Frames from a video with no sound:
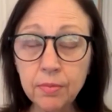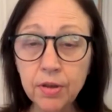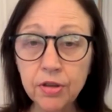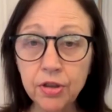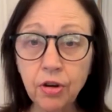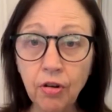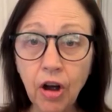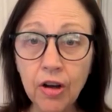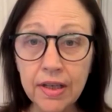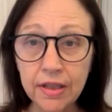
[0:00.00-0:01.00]

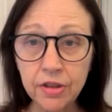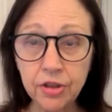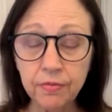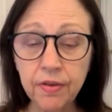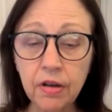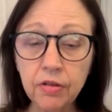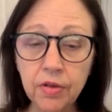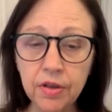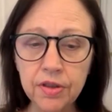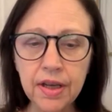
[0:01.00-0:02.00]
customers, your audience, your
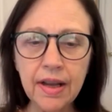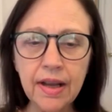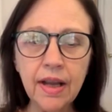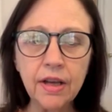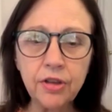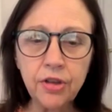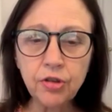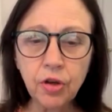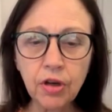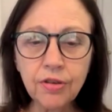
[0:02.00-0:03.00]
followers.
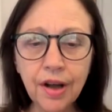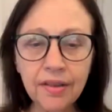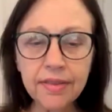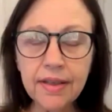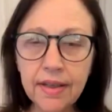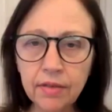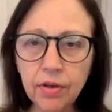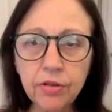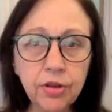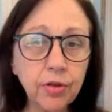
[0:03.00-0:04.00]
You are not
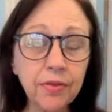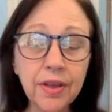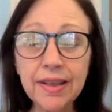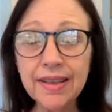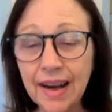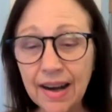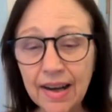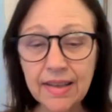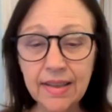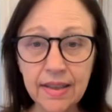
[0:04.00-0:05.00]
the hero, you are the
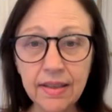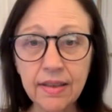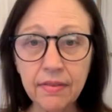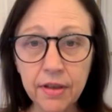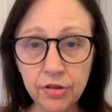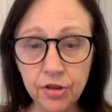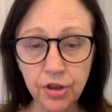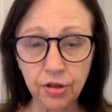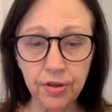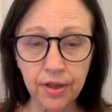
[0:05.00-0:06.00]
guide in
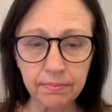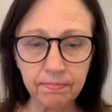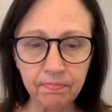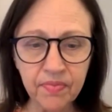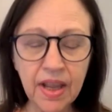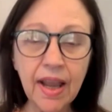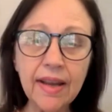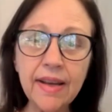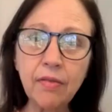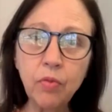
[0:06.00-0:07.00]
their journey.
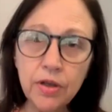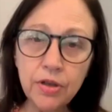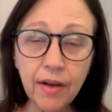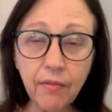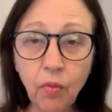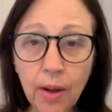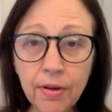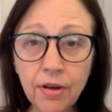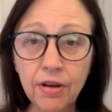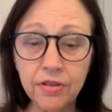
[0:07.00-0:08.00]
And when you
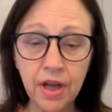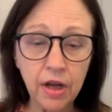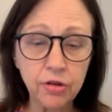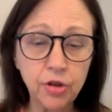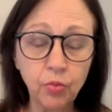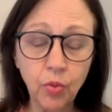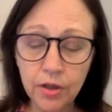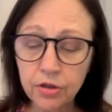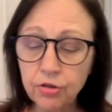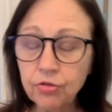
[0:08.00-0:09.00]
have webinars,
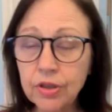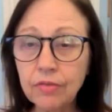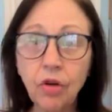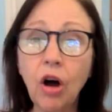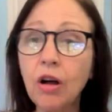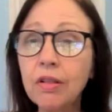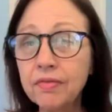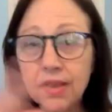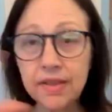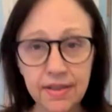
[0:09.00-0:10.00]
you want to,
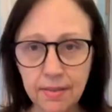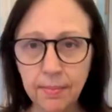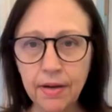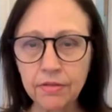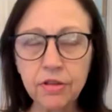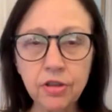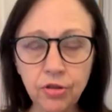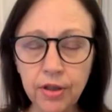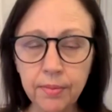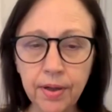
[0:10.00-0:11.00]
well, all of this is
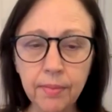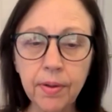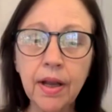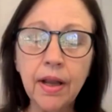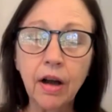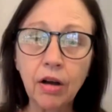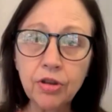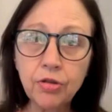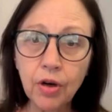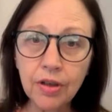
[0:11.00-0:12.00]
about StoryBrand, but
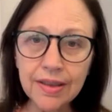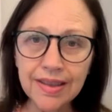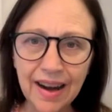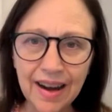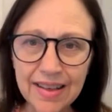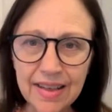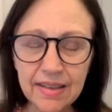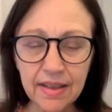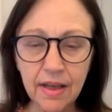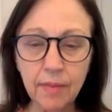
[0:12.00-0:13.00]
you are
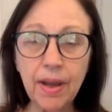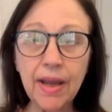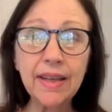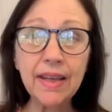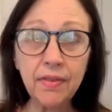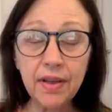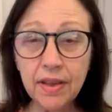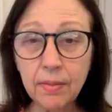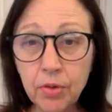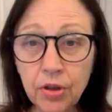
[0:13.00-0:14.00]
guiding them and
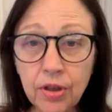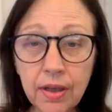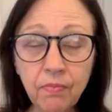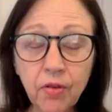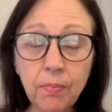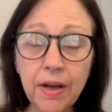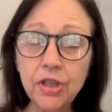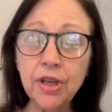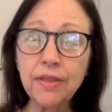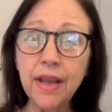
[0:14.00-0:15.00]
giving them good
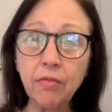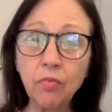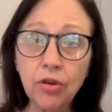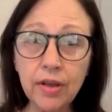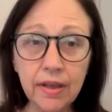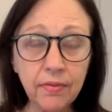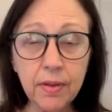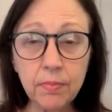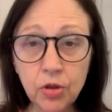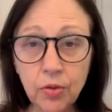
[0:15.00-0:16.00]
information that will
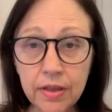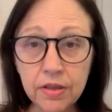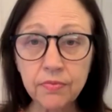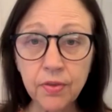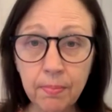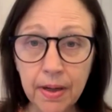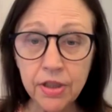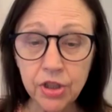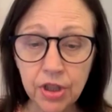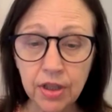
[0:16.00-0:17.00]
give them
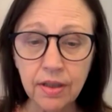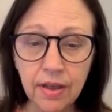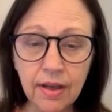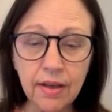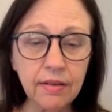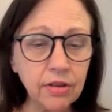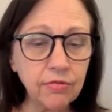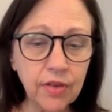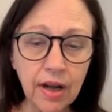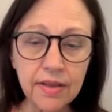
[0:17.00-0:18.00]
transformation.
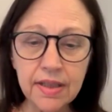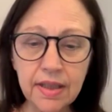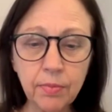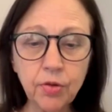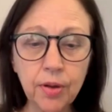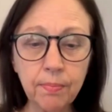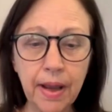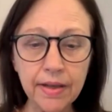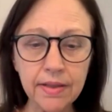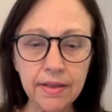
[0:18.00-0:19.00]
You've got to keep
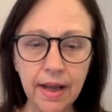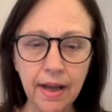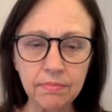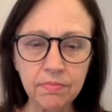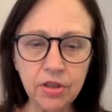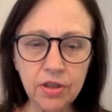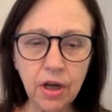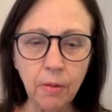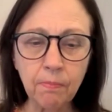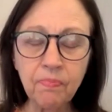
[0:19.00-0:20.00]
going back to that.
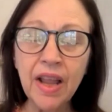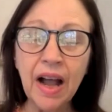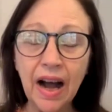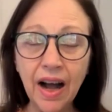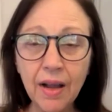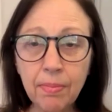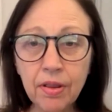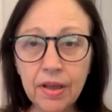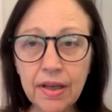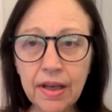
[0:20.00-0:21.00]
So
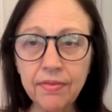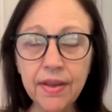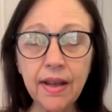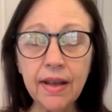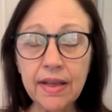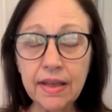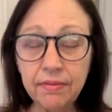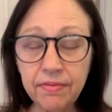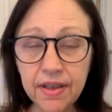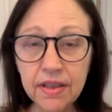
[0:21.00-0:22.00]
I believe
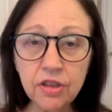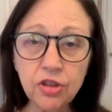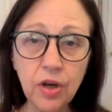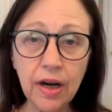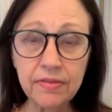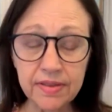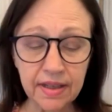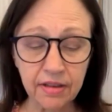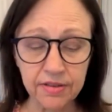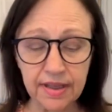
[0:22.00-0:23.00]
that events
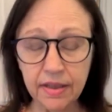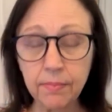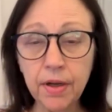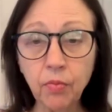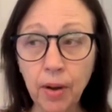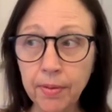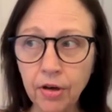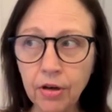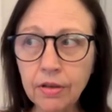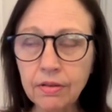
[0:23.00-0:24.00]
drive sales. That can be
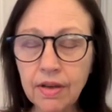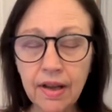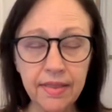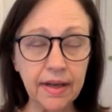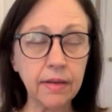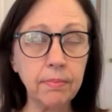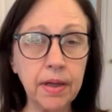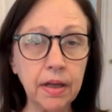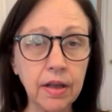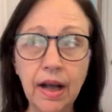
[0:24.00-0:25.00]
a webinar.
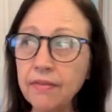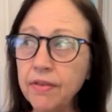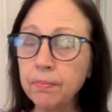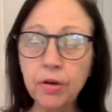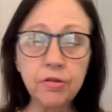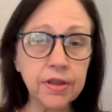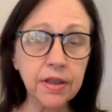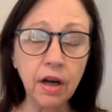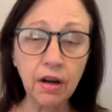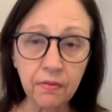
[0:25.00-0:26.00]
That can be a live
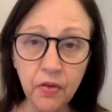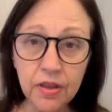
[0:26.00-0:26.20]
in-person